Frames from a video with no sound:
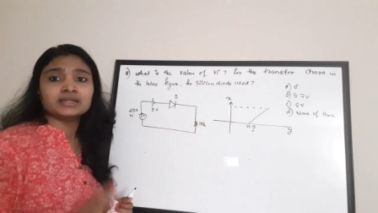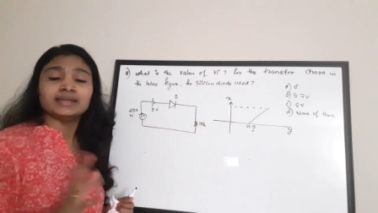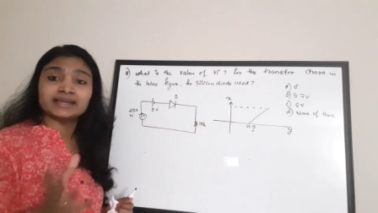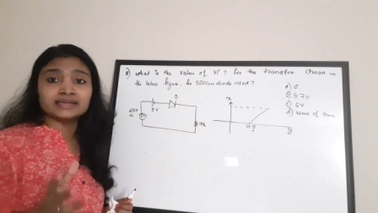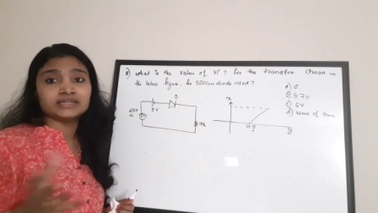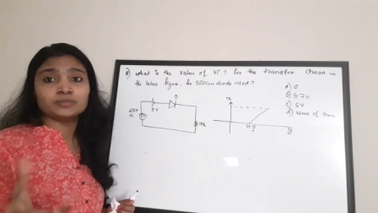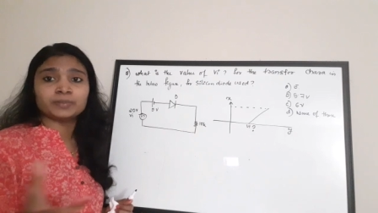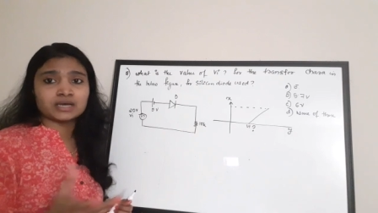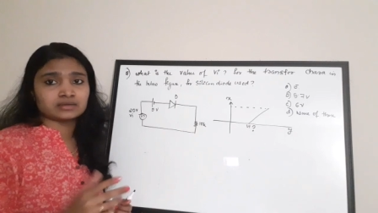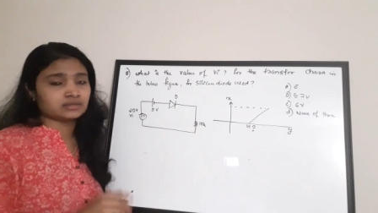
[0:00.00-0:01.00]
negative
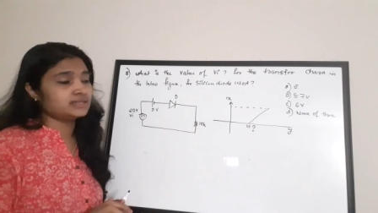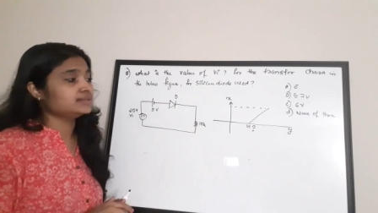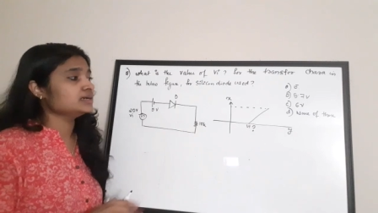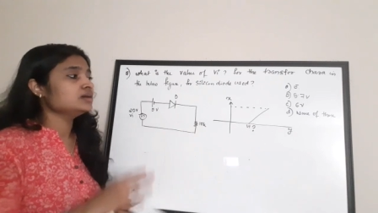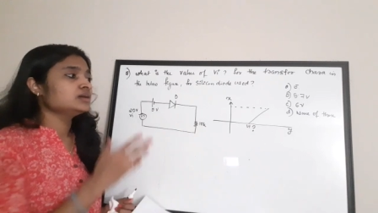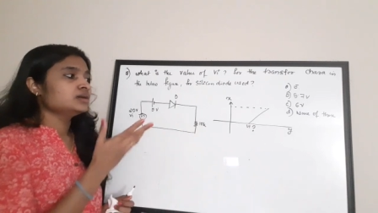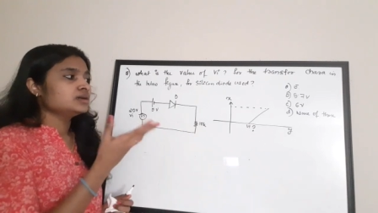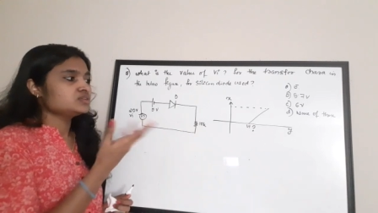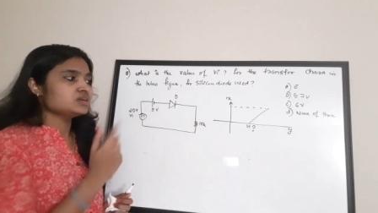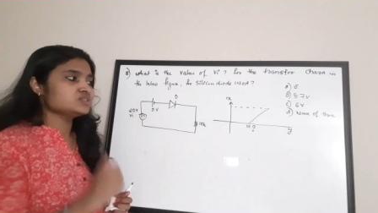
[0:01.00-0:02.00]
part in the
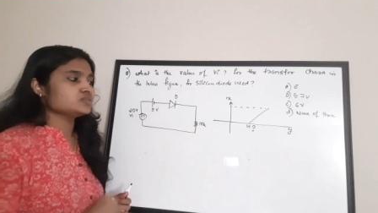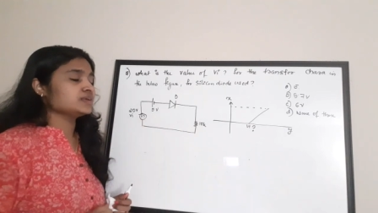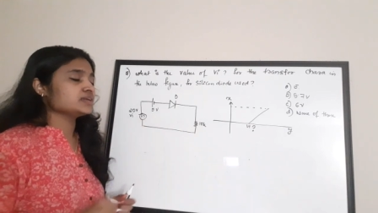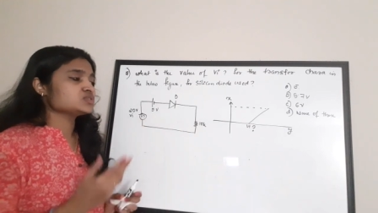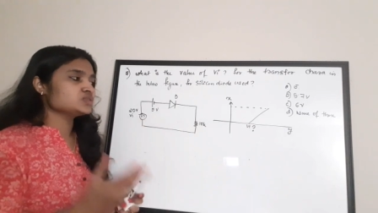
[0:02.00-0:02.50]
transfer camera.